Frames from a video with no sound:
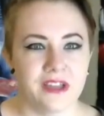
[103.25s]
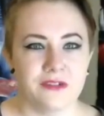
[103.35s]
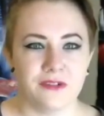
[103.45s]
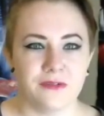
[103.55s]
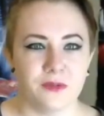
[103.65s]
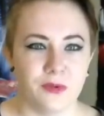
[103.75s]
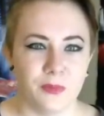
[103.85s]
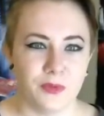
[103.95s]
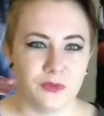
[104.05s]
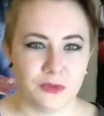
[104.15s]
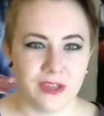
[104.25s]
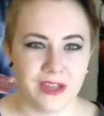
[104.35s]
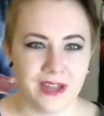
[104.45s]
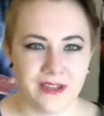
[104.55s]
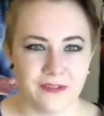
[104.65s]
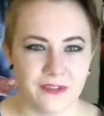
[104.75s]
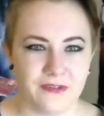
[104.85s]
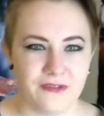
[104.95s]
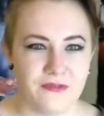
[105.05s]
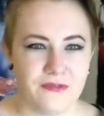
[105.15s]
So I have the one before that. I have
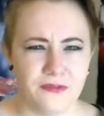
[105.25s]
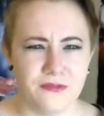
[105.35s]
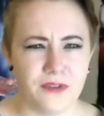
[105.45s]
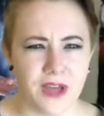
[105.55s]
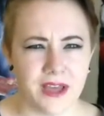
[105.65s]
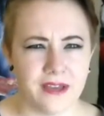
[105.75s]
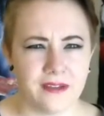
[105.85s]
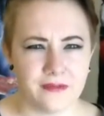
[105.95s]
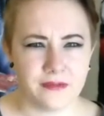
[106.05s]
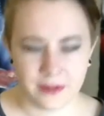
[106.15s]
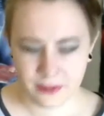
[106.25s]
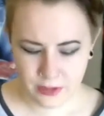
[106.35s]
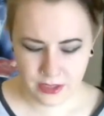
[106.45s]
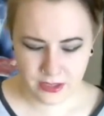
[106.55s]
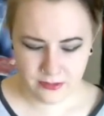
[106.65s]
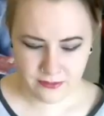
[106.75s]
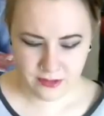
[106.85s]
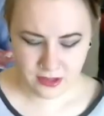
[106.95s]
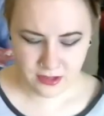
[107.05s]
the 5, I believe.